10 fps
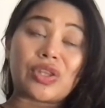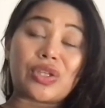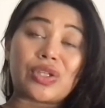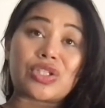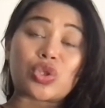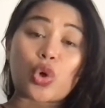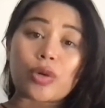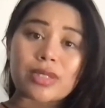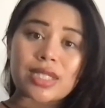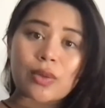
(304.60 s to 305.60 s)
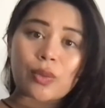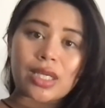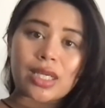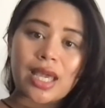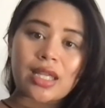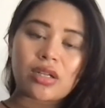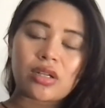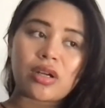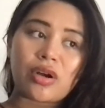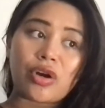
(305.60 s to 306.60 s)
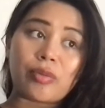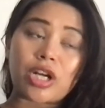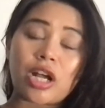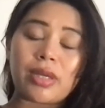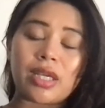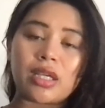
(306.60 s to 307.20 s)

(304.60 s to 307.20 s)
storms that we get are becoming